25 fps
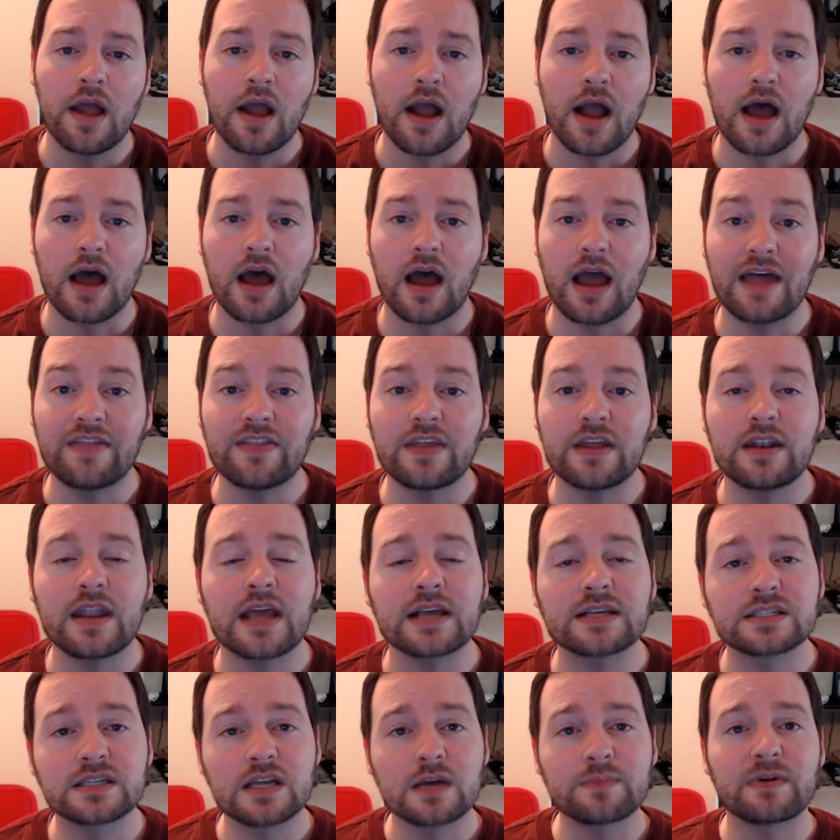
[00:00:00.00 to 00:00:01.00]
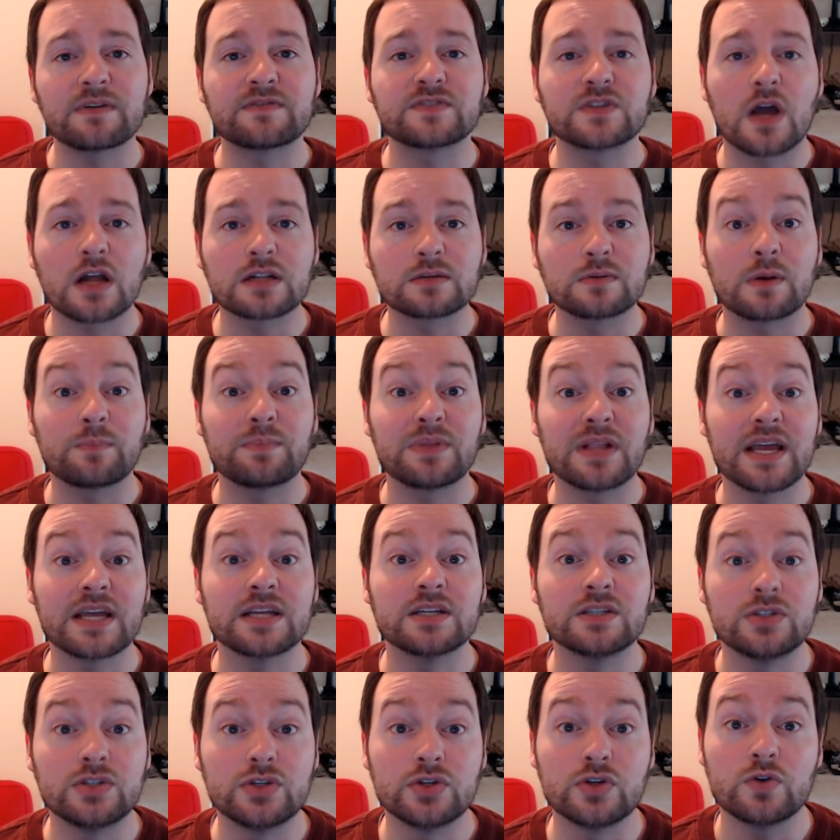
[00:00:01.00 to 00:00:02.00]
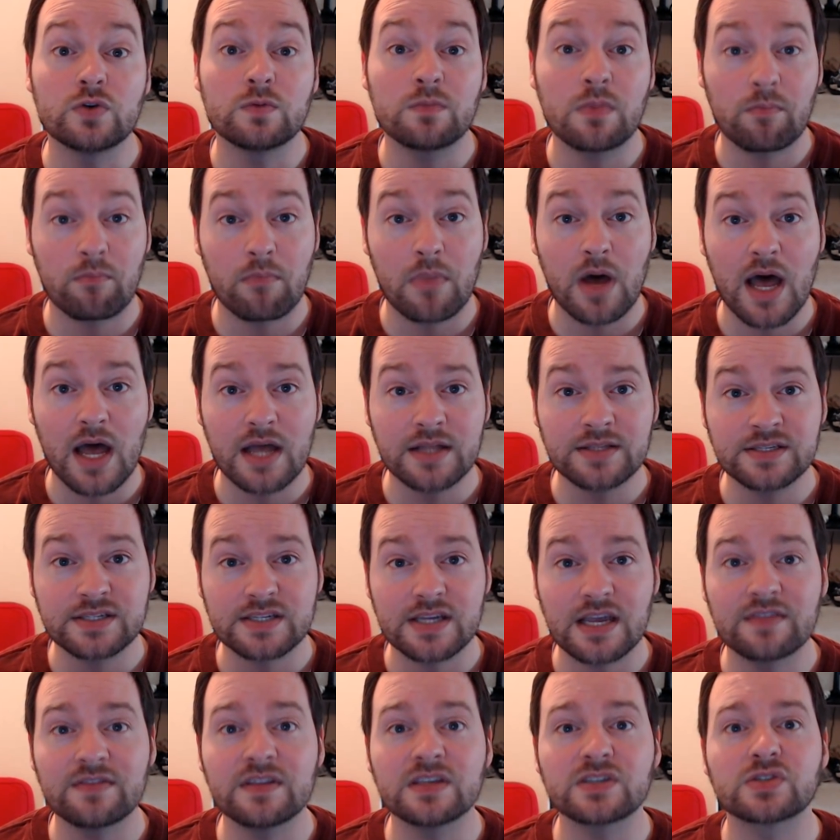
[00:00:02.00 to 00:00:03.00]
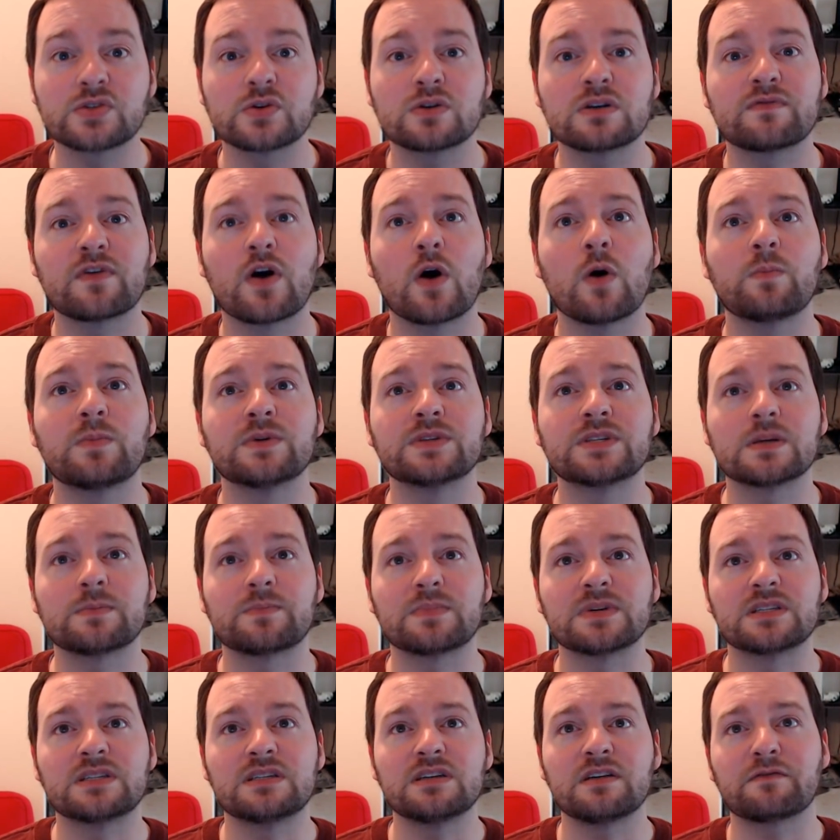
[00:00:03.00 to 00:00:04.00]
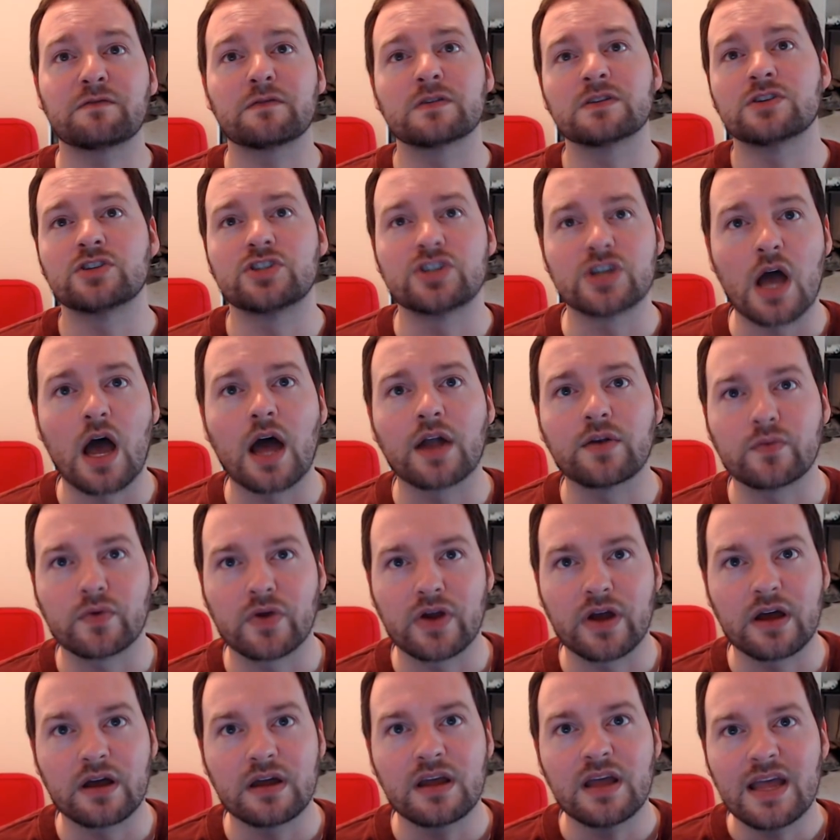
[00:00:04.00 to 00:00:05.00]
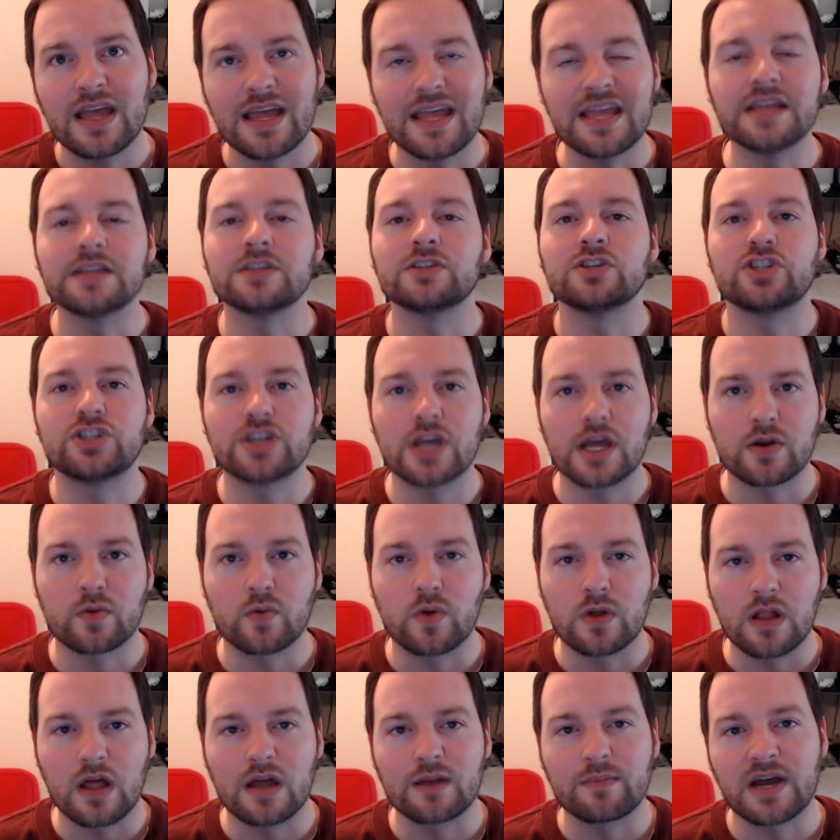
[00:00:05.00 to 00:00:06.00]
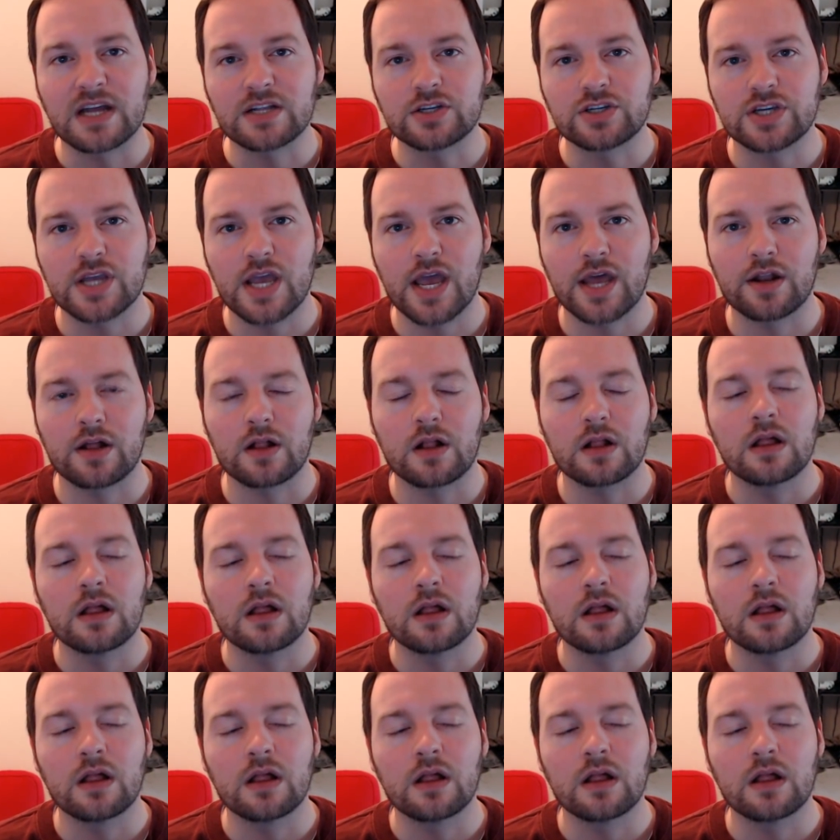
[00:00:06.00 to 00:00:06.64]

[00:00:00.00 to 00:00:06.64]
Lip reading: And then next up, I've talked about playing Doom mods, and this sort of opens up a different genre in general on my channel.